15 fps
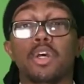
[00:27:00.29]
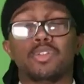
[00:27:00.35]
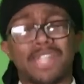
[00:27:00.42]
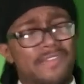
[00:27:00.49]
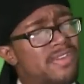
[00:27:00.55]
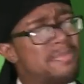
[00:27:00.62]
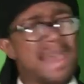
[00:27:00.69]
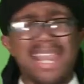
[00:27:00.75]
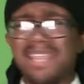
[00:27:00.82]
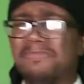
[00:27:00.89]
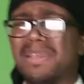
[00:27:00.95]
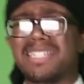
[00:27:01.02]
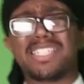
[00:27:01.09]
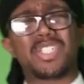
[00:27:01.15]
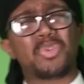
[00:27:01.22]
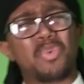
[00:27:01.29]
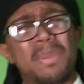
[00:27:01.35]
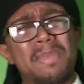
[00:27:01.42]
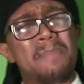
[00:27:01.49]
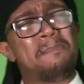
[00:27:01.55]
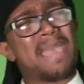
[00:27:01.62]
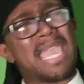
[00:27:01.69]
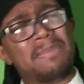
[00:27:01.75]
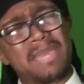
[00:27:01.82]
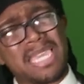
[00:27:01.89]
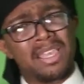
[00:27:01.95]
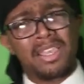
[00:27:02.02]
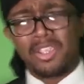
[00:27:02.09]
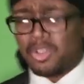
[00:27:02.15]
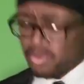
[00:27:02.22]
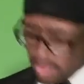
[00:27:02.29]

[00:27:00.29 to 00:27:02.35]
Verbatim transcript: Everybody been swimming, baby? You know